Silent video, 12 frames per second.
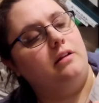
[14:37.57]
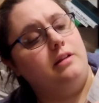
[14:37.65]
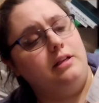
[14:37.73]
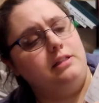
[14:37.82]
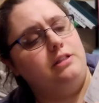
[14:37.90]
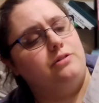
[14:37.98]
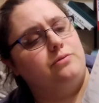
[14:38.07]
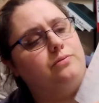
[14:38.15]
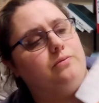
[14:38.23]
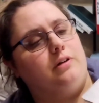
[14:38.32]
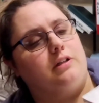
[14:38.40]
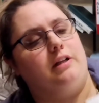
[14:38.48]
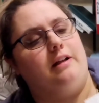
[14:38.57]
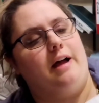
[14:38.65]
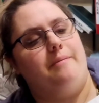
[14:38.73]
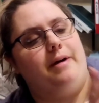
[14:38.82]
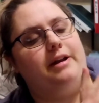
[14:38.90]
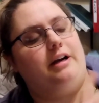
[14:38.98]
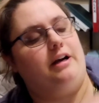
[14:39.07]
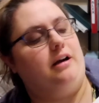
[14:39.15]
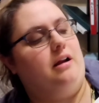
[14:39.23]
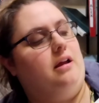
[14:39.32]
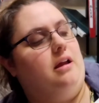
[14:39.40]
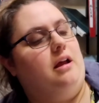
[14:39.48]
This has worked a lot better.
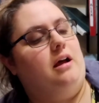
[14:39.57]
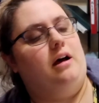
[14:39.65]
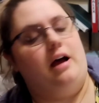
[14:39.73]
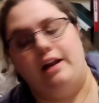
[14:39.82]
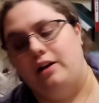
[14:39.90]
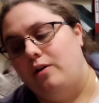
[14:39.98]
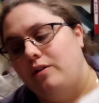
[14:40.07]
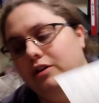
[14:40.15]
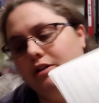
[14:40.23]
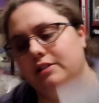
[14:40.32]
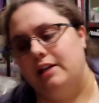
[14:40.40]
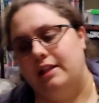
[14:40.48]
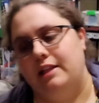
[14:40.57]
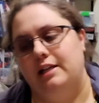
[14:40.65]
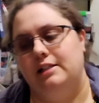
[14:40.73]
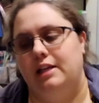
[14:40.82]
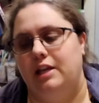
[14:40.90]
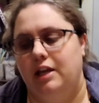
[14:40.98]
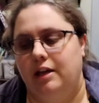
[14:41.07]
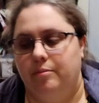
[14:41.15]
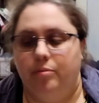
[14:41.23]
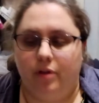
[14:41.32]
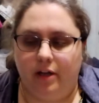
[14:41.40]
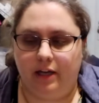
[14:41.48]
I know there's like things that you can
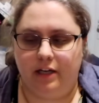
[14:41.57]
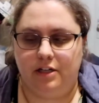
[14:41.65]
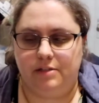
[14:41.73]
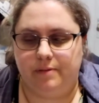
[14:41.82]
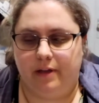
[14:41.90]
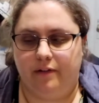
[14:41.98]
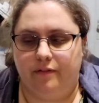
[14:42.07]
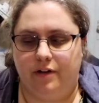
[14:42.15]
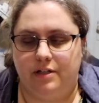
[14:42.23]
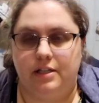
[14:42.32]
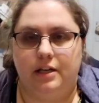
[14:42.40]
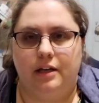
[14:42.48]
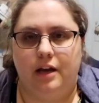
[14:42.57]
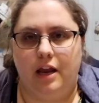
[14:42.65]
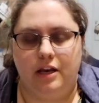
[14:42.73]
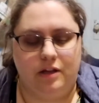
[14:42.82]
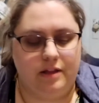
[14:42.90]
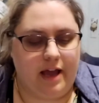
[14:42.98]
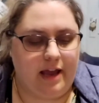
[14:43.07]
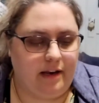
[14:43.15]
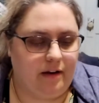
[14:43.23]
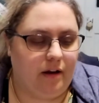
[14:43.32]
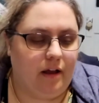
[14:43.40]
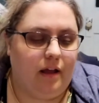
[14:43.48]
plug in your spelling words and do that,
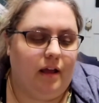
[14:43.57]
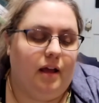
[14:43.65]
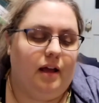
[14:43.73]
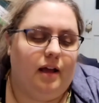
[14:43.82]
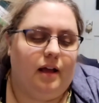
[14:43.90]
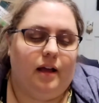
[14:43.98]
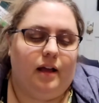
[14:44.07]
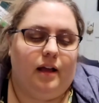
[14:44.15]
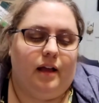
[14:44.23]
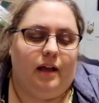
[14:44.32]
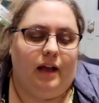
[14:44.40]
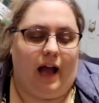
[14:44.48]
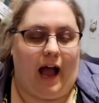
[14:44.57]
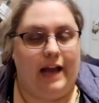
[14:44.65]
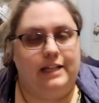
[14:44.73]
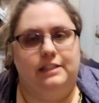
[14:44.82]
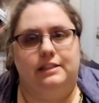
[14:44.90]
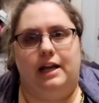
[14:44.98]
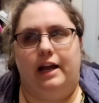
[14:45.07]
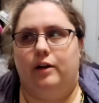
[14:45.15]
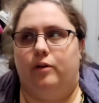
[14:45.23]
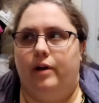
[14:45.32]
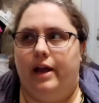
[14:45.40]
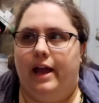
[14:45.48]
and I
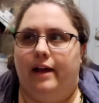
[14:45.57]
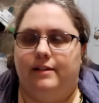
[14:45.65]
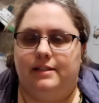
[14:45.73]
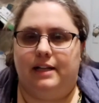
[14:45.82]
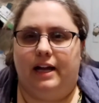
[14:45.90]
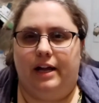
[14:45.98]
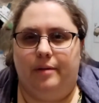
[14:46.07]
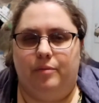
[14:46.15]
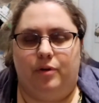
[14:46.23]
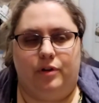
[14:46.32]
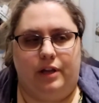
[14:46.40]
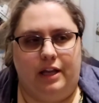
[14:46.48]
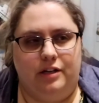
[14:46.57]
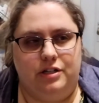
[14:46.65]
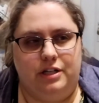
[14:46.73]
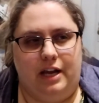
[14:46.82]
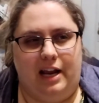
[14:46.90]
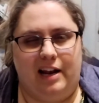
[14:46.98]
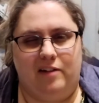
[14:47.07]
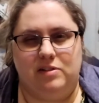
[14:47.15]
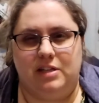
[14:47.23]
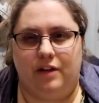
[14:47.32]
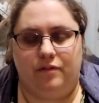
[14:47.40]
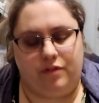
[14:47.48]
don't have the time or the energy, and I was
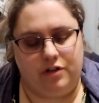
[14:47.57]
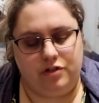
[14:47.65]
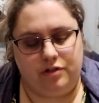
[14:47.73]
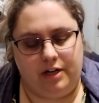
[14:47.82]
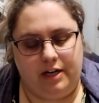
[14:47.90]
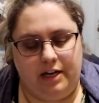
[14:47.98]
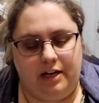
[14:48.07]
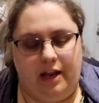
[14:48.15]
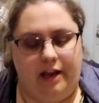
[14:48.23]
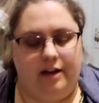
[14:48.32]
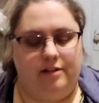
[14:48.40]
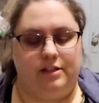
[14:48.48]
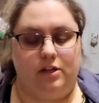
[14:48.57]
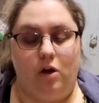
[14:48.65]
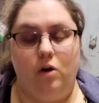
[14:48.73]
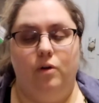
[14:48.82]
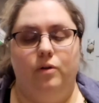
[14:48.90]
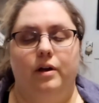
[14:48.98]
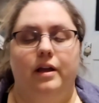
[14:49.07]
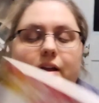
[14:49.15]
getting frustrated, and I was like, oh,